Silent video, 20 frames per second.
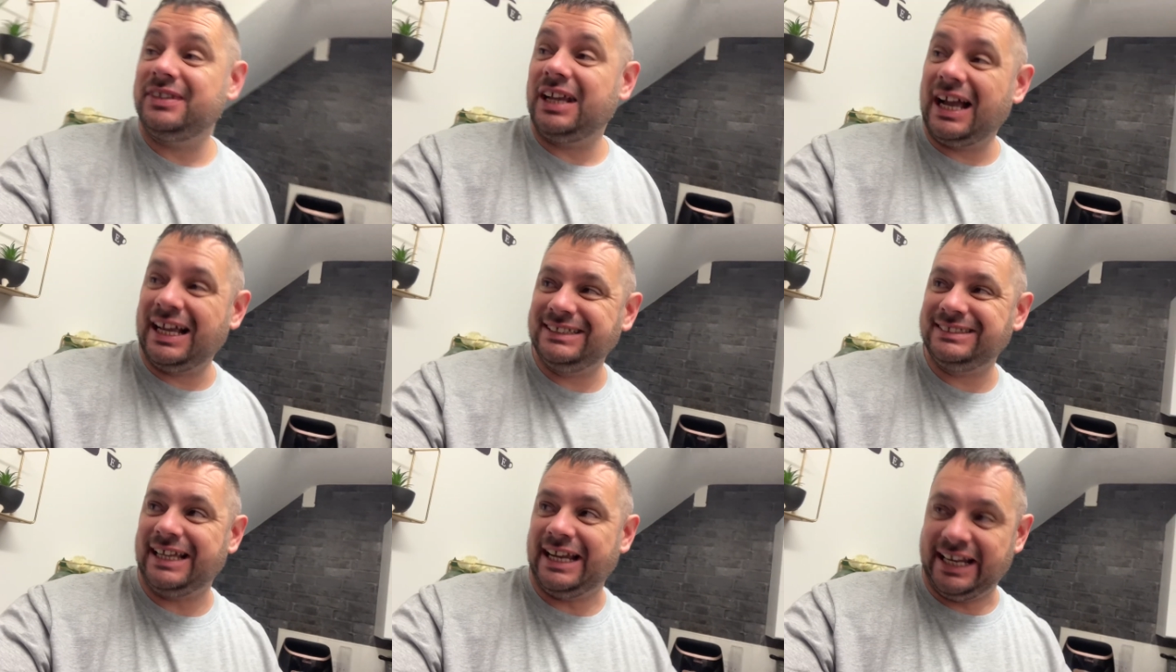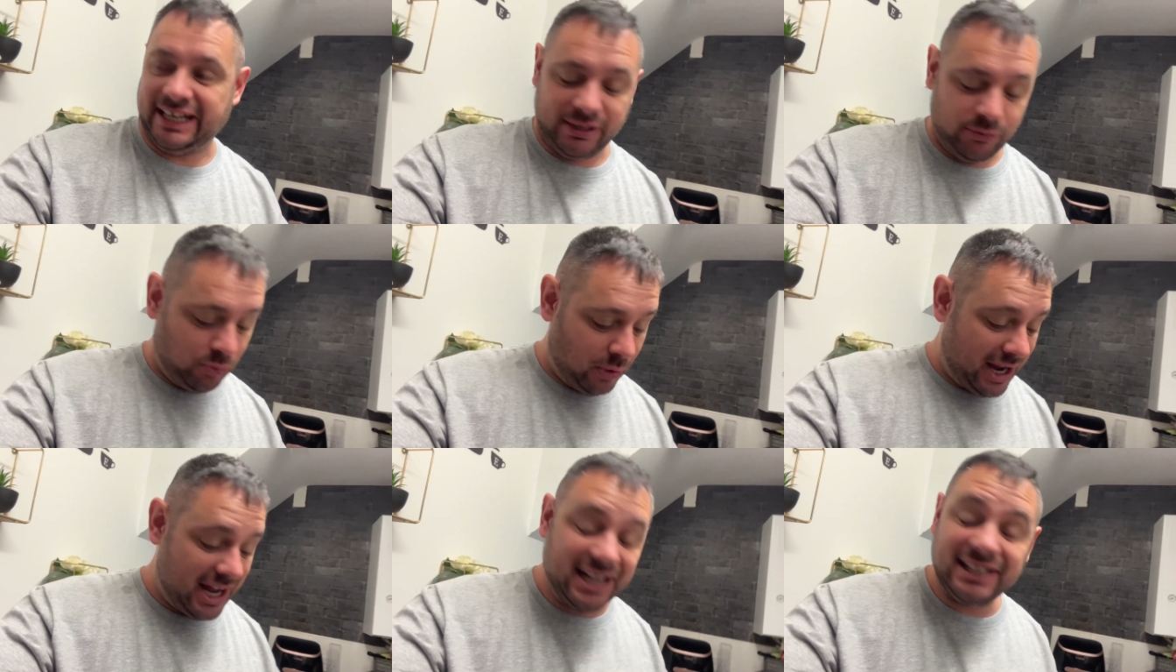I say
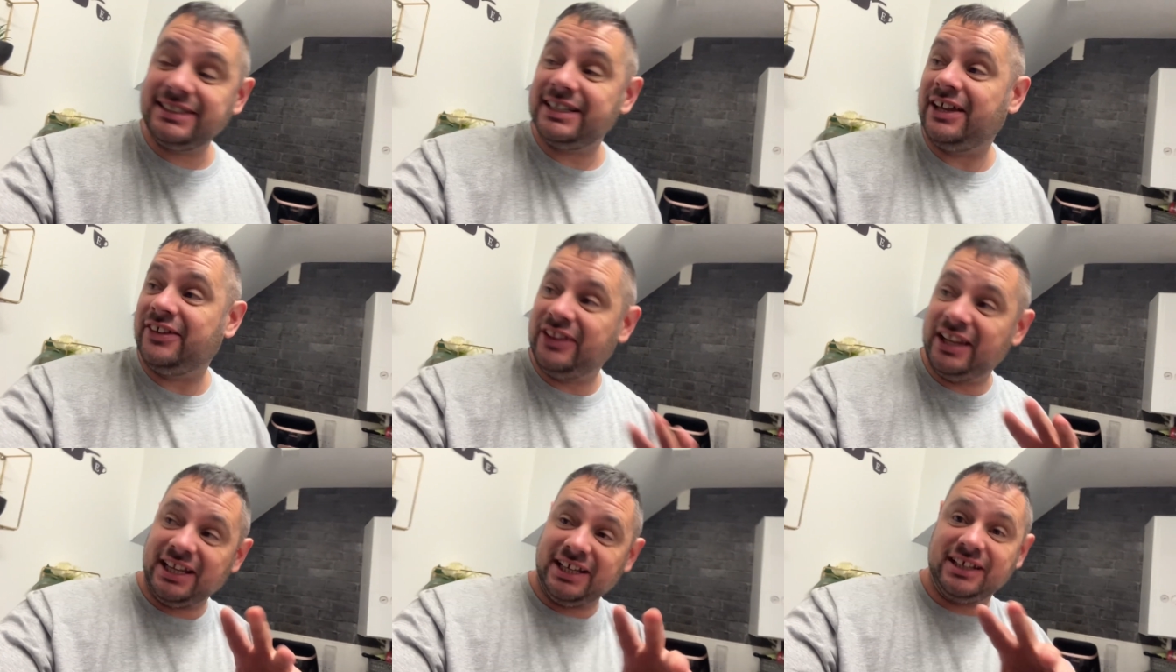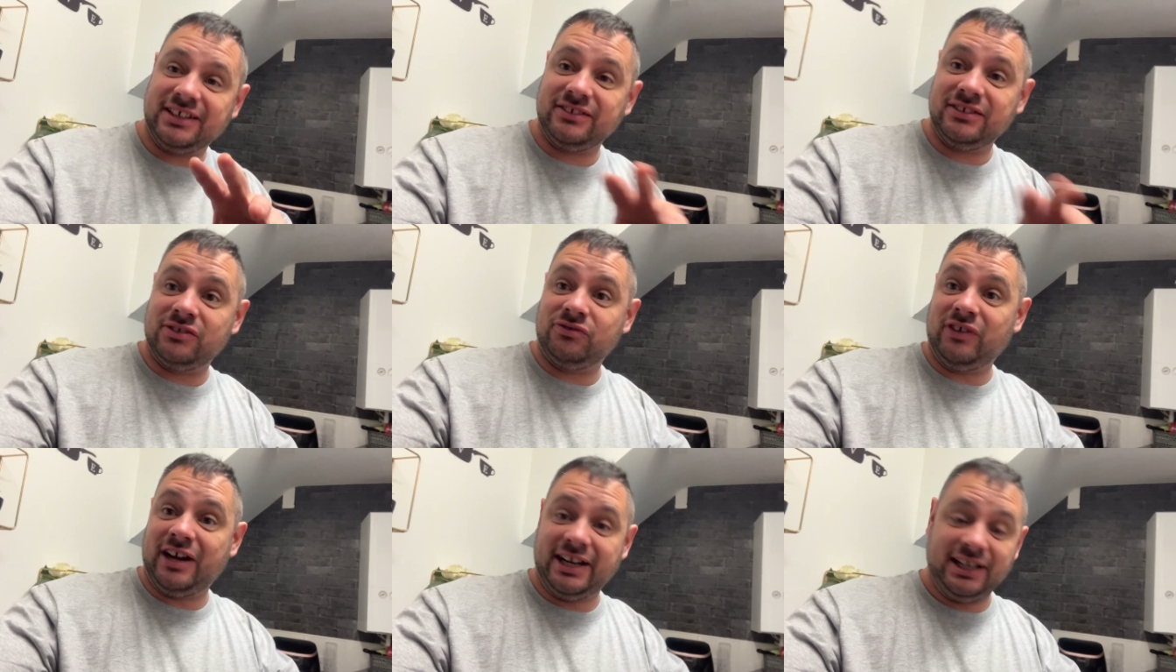wet. I think
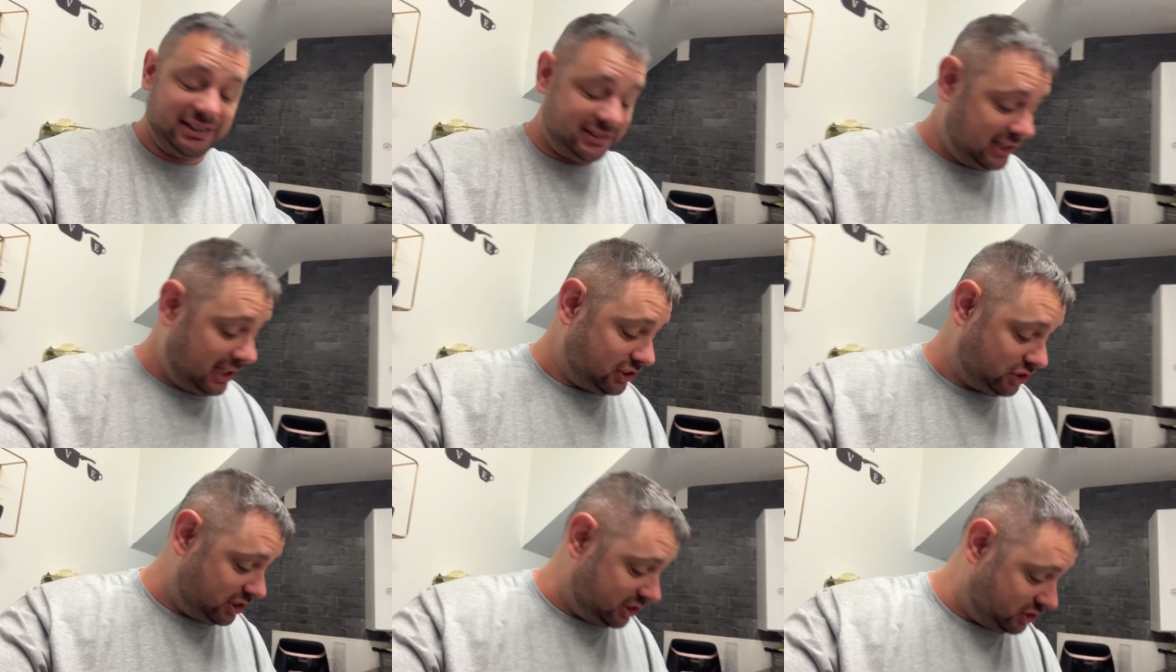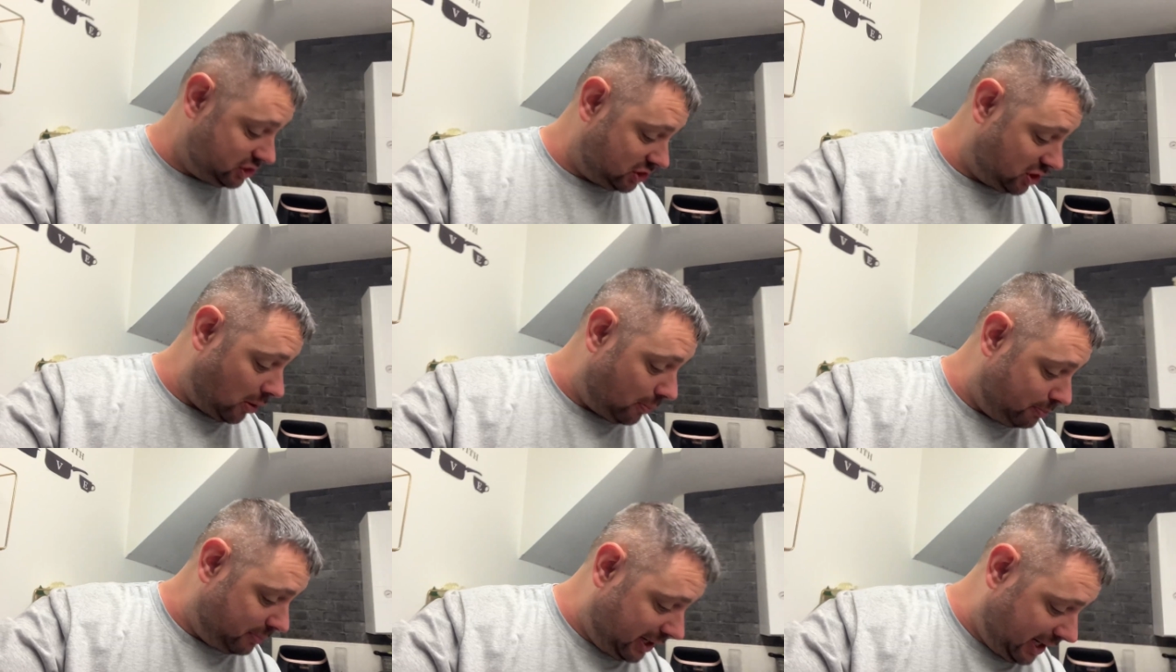the rain has actually
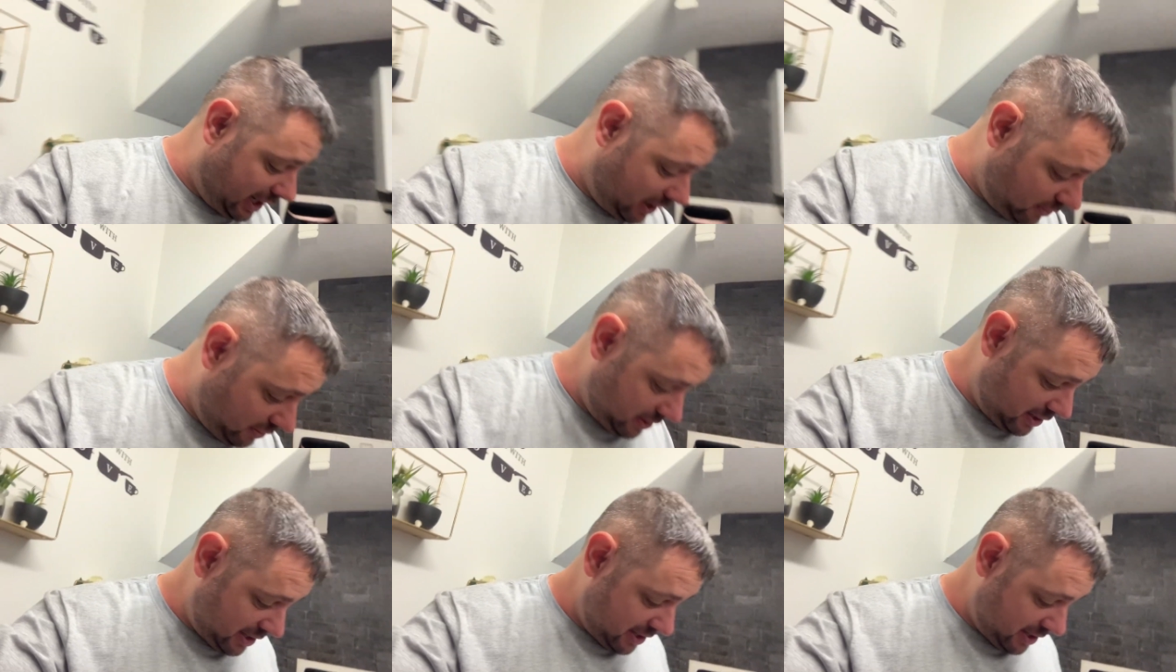stopped now,